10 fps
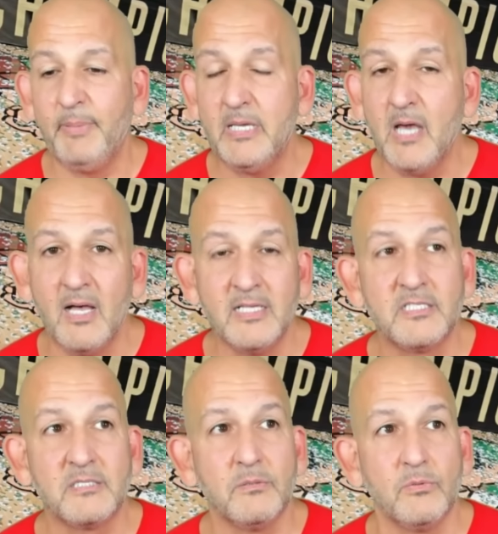
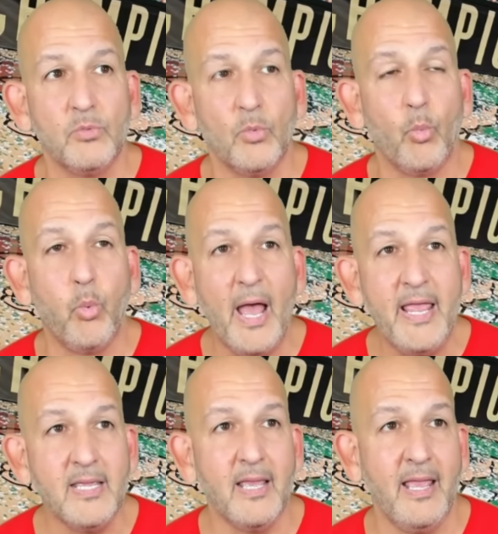because
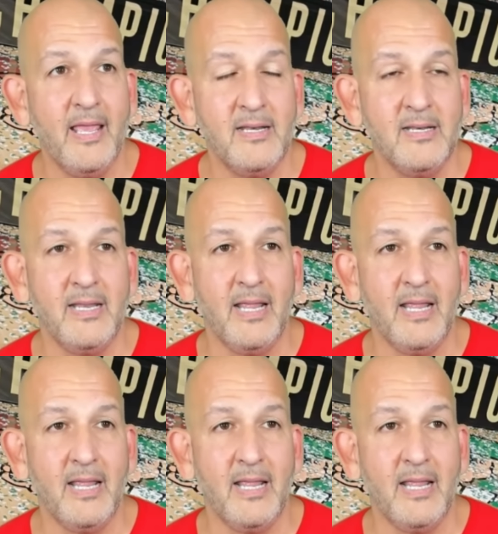White and